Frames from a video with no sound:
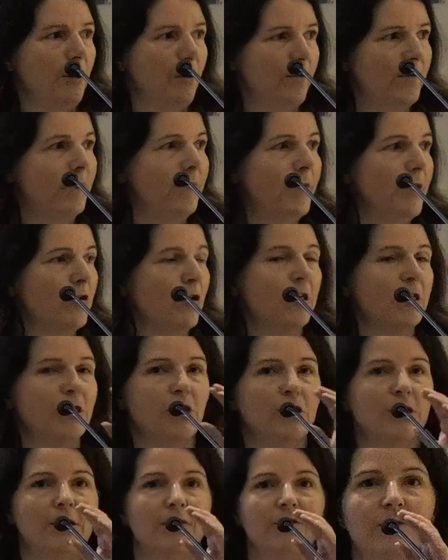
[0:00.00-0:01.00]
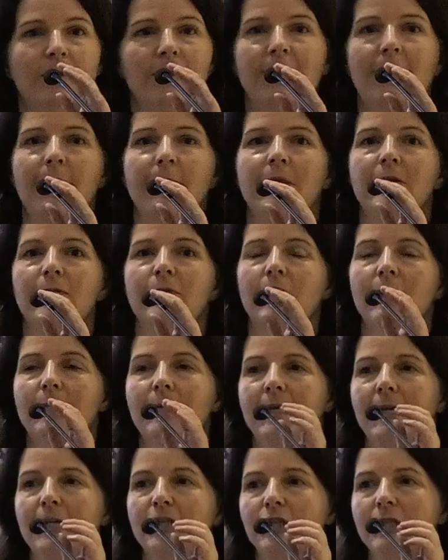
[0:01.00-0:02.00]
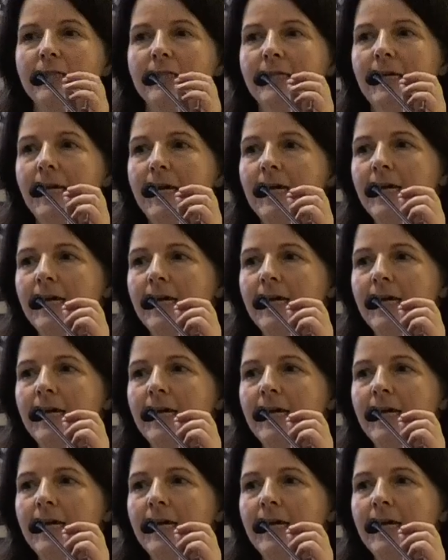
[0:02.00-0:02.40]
familiarize ourselves them and the recommendations.